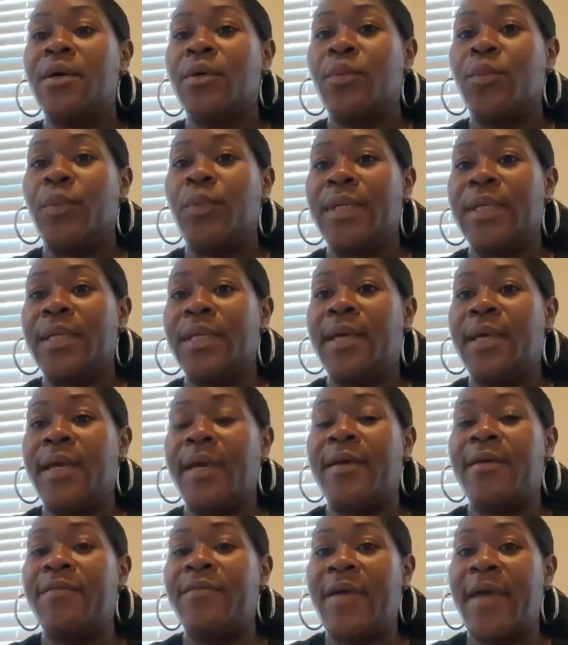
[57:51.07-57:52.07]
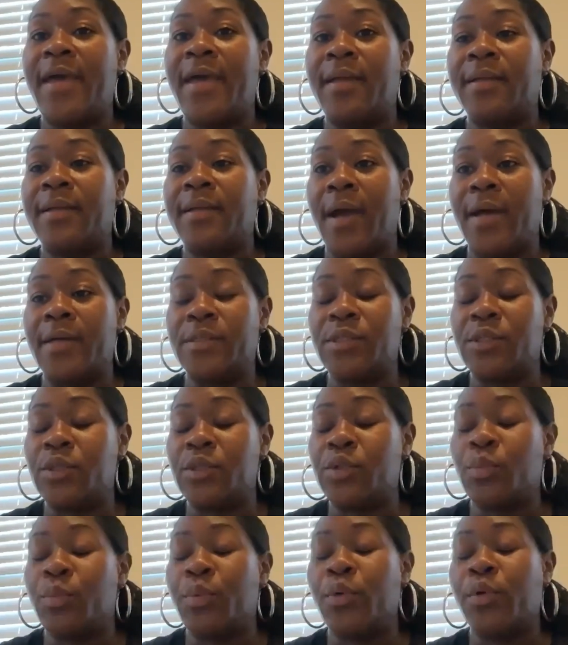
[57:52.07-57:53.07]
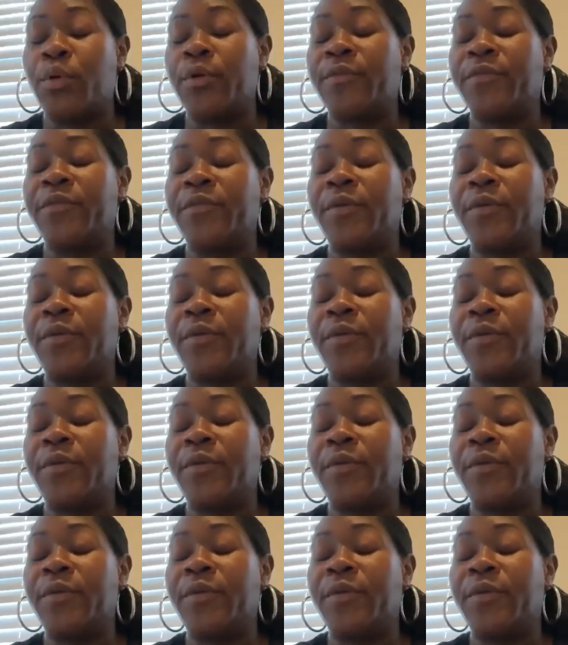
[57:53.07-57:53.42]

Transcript: We have had constant support